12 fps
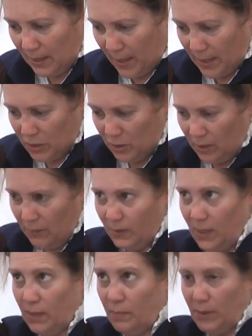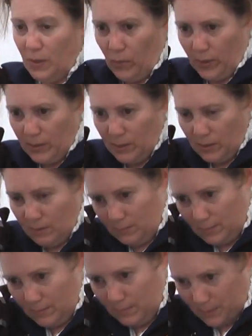guys. You don't even need the big ones.
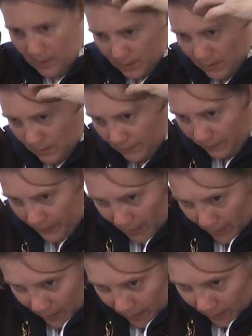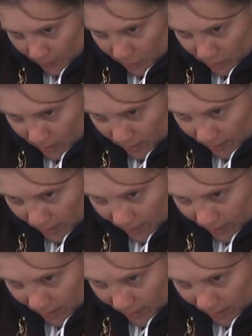These. And just kind of